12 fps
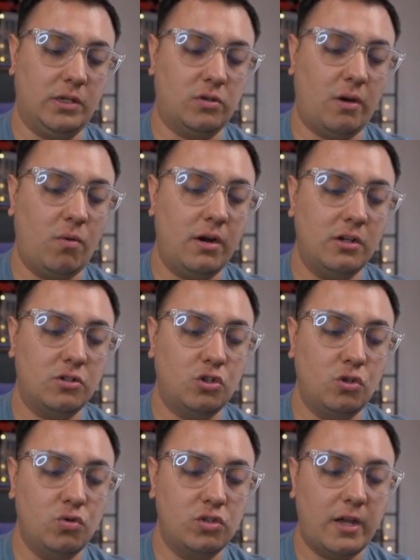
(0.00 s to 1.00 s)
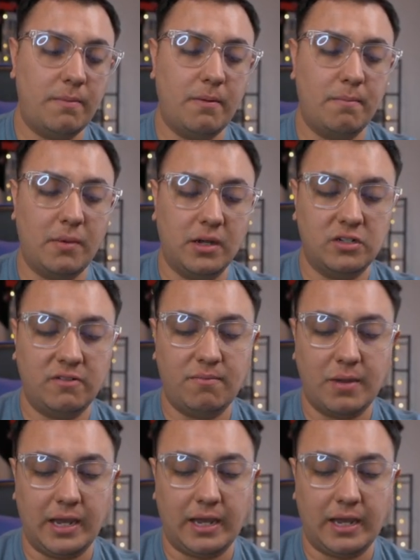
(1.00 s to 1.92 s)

So I want to juice up a bunch of my